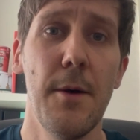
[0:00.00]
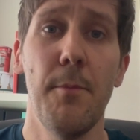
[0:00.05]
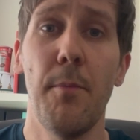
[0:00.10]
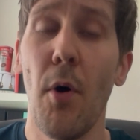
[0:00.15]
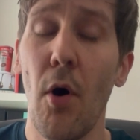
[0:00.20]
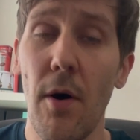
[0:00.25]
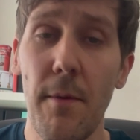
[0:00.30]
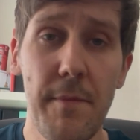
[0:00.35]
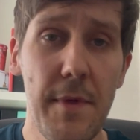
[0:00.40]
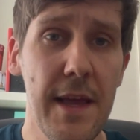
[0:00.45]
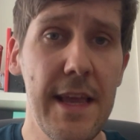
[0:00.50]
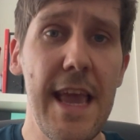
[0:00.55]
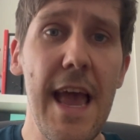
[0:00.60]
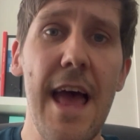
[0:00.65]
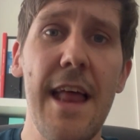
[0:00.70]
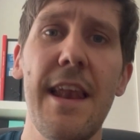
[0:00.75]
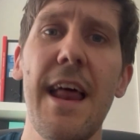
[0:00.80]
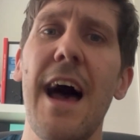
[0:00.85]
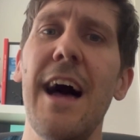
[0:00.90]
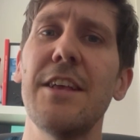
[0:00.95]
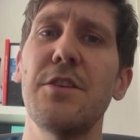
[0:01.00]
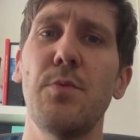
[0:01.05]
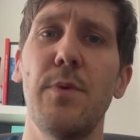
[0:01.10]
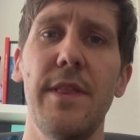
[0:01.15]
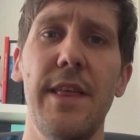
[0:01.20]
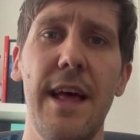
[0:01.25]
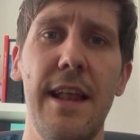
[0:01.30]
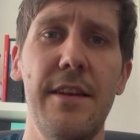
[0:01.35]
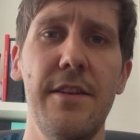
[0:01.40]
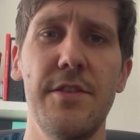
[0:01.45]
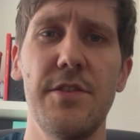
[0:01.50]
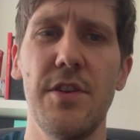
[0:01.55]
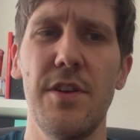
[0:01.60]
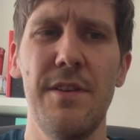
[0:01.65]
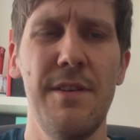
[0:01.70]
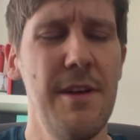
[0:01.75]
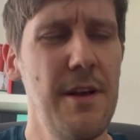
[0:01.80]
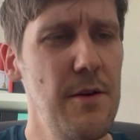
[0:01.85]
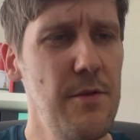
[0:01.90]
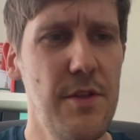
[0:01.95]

But again, as with Henderson,